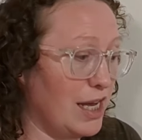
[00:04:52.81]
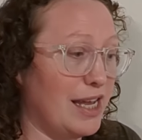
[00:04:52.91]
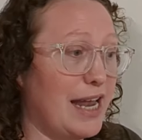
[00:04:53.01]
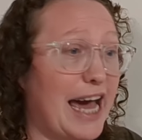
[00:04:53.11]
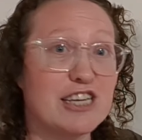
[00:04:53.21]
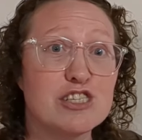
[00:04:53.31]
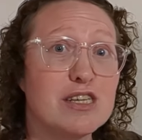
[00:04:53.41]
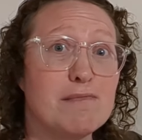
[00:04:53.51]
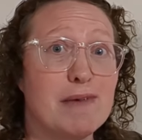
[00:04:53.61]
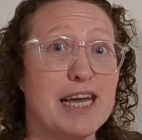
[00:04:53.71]
It
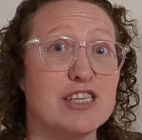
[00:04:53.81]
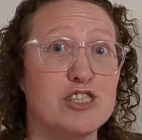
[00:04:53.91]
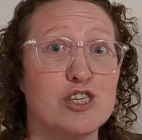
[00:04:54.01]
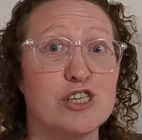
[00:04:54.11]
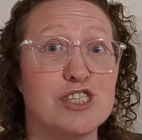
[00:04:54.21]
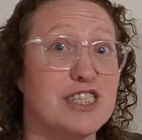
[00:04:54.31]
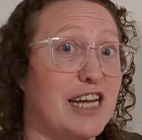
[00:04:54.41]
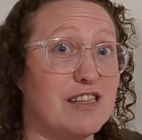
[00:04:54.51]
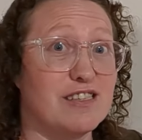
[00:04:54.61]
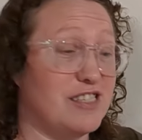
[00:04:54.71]
actually makes your
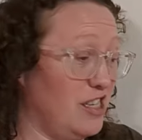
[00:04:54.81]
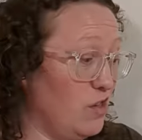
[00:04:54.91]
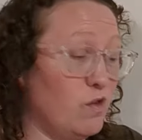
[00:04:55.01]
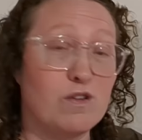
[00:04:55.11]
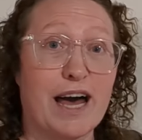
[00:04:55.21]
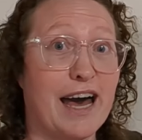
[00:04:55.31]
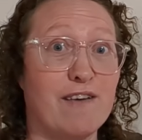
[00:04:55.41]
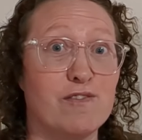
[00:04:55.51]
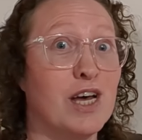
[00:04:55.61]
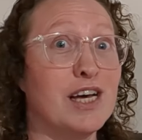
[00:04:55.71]
stainless steel
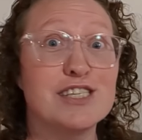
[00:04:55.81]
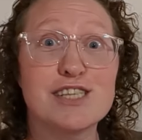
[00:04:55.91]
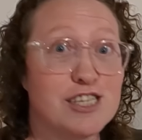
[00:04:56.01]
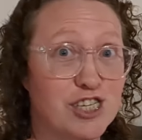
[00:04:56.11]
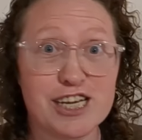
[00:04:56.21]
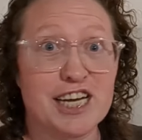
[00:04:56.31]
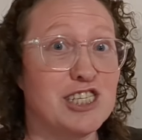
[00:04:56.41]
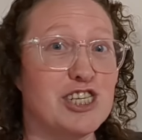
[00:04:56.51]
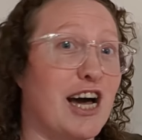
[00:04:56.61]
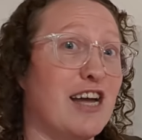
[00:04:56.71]
have such a nice
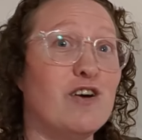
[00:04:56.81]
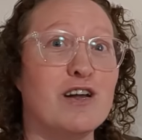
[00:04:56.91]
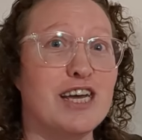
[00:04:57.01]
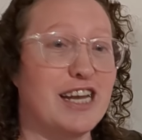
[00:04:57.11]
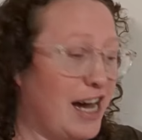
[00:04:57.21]
shine on it.